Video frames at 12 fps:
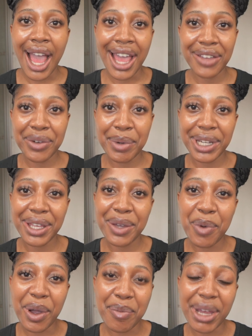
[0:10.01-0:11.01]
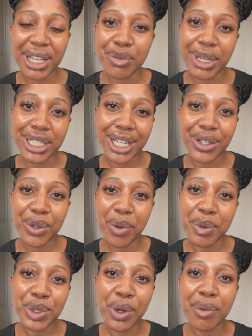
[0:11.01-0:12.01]
Hi everybody, welcome back to my channel where
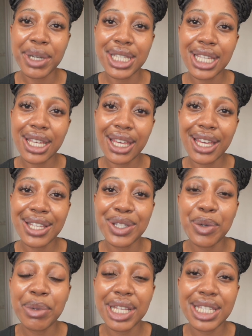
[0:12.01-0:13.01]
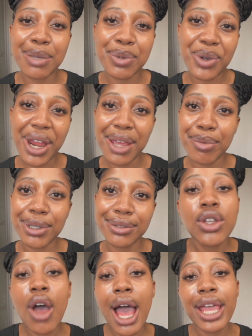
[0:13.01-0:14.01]
we talk about skincare, so please subscribe.
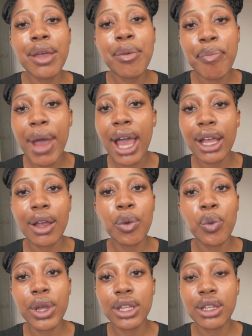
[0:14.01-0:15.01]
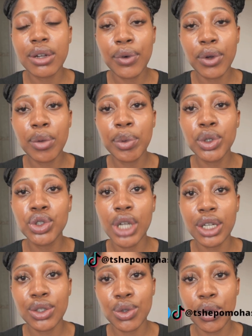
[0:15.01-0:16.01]
So I am back with an affordable
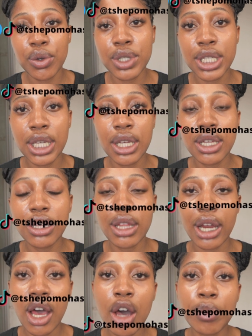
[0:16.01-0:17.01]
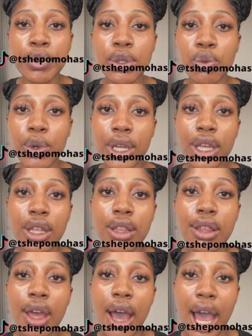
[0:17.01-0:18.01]
drugstore routine that helps
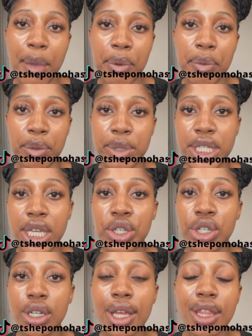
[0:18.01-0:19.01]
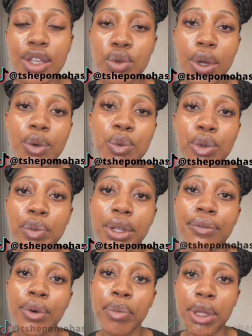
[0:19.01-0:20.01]
with hyperpigmentation, and this one will be
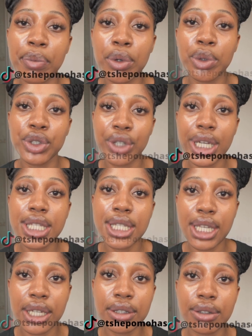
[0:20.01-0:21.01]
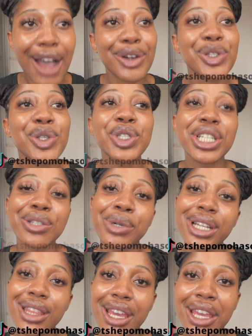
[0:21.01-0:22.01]
for people with dry skin. I also just
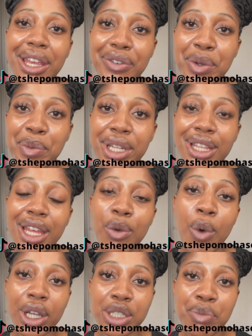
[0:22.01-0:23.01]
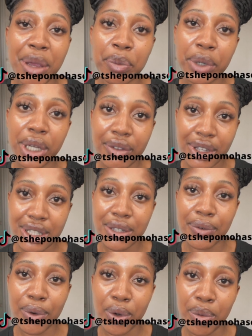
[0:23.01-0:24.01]
want to thank everybody that watched my previous
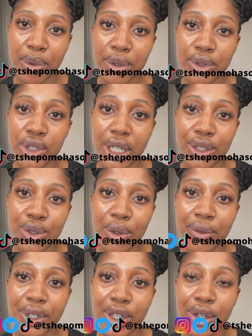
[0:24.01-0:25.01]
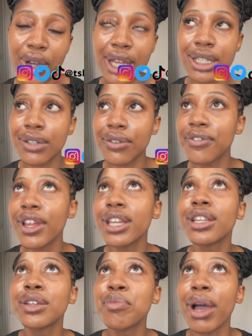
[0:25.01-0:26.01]
affordable drugstore video and
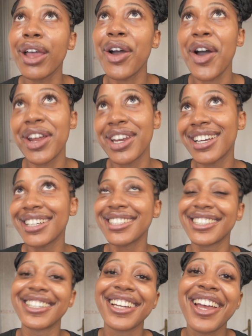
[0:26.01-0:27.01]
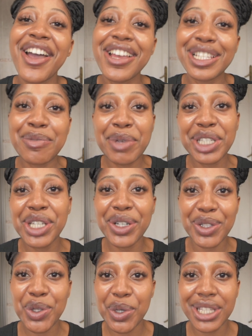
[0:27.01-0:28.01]
defended my honor, especially
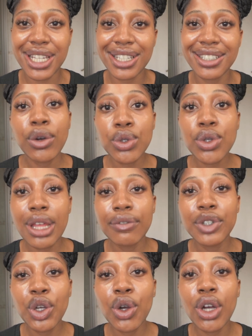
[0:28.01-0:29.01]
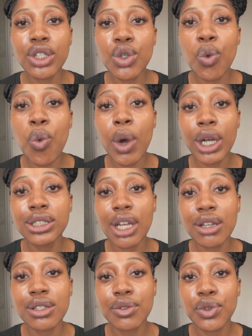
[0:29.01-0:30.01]
on Twitter. And also that video got to one
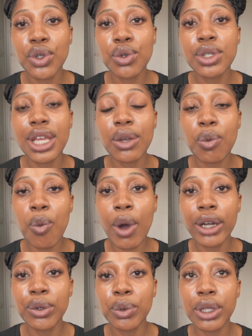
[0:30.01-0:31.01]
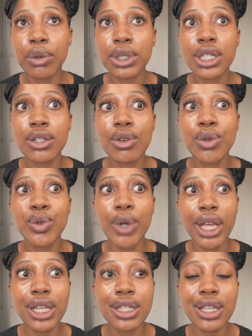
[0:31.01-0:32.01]
thousand views in one week, which is
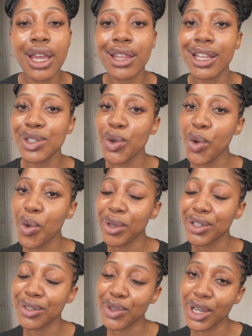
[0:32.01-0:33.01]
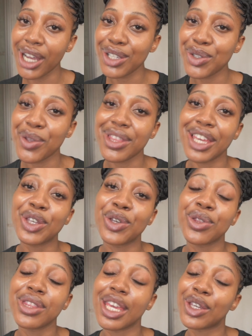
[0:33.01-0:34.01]
crazy, and that's all because of you guys. So thank
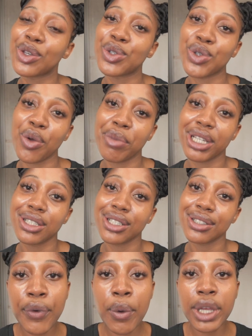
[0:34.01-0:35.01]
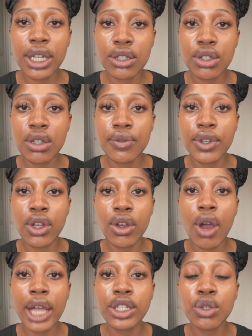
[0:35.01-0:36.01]
you, thank you so much. Before we get into the
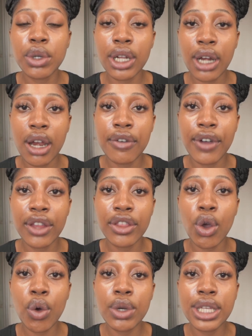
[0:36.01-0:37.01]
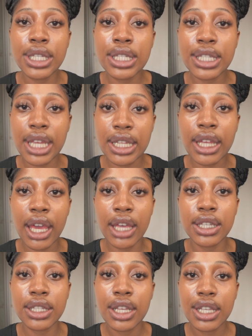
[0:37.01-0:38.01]
video, I just want to clarify the only
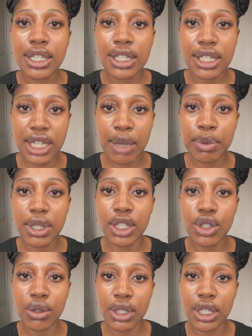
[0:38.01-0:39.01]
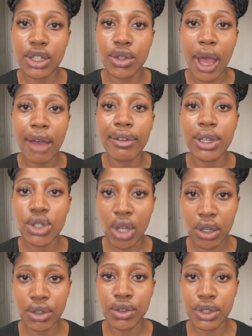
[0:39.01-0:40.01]
skincare steps that you need to have a
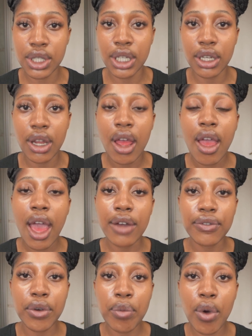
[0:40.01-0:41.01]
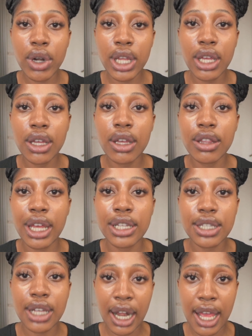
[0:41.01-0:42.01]
solid routine. And for morning, that
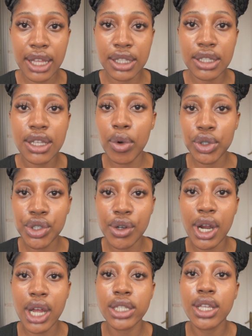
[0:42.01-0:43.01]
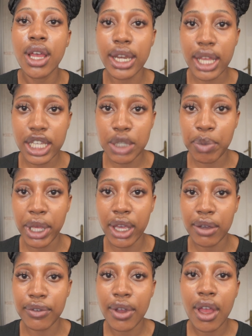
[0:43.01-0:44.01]
is cleanse, moisturize, and S P
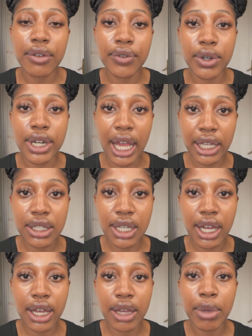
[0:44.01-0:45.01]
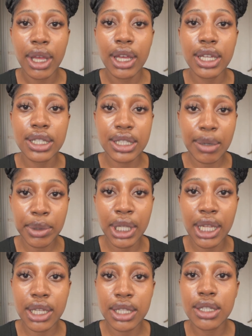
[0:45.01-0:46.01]
F. And for nighttime, it is double
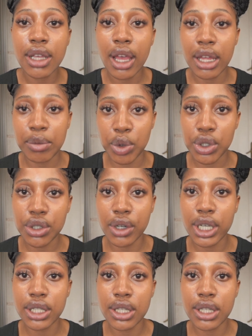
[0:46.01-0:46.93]
cleanse and moisturize.